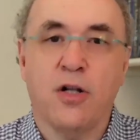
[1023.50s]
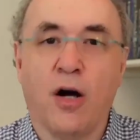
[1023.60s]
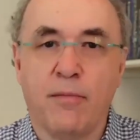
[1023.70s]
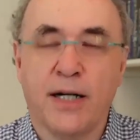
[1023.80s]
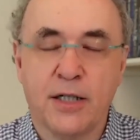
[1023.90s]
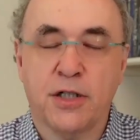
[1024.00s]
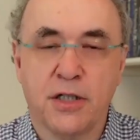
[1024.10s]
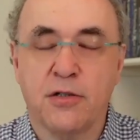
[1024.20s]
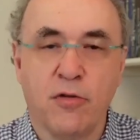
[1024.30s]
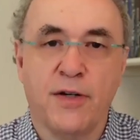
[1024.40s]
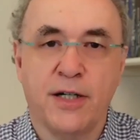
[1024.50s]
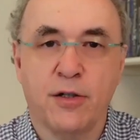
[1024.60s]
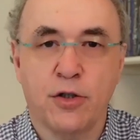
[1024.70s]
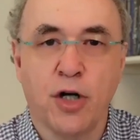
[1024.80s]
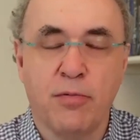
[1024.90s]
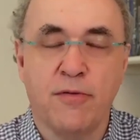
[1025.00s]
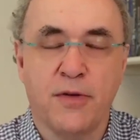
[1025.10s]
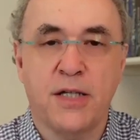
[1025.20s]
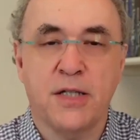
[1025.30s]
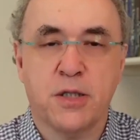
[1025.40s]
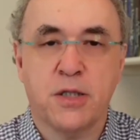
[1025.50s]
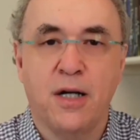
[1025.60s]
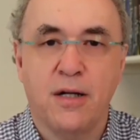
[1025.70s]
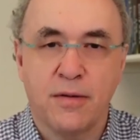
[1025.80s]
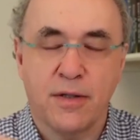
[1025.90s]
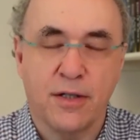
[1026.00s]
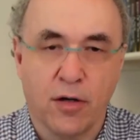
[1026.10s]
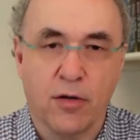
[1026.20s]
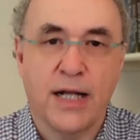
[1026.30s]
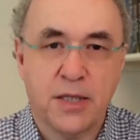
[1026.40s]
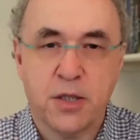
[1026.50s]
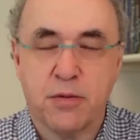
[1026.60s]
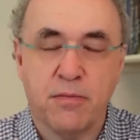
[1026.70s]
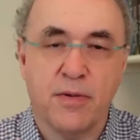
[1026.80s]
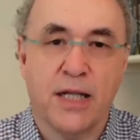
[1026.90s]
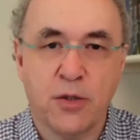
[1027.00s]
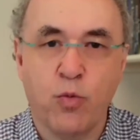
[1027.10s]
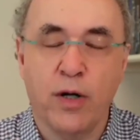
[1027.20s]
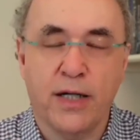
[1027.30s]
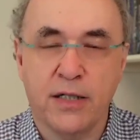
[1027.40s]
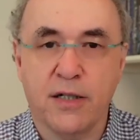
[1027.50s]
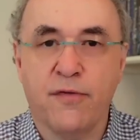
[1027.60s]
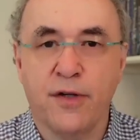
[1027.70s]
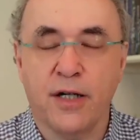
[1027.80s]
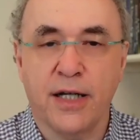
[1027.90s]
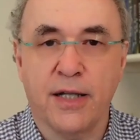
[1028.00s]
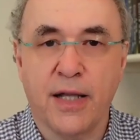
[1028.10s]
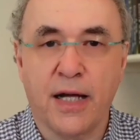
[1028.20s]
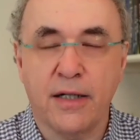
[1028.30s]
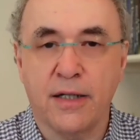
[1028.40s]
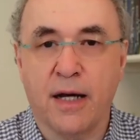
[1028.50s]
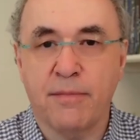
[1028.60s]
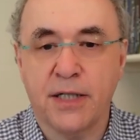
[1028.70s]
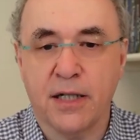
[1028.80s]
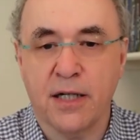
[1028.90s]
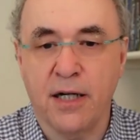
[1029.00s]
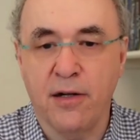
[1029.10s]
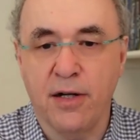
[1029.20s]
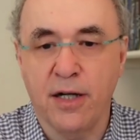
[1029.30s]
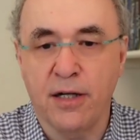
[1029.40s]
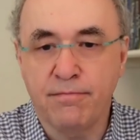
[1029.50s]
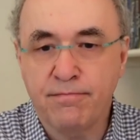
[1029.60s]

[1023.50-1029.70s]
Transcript: not managing to do a very good job of this. You know, let's let's work it differently in that in that particular area.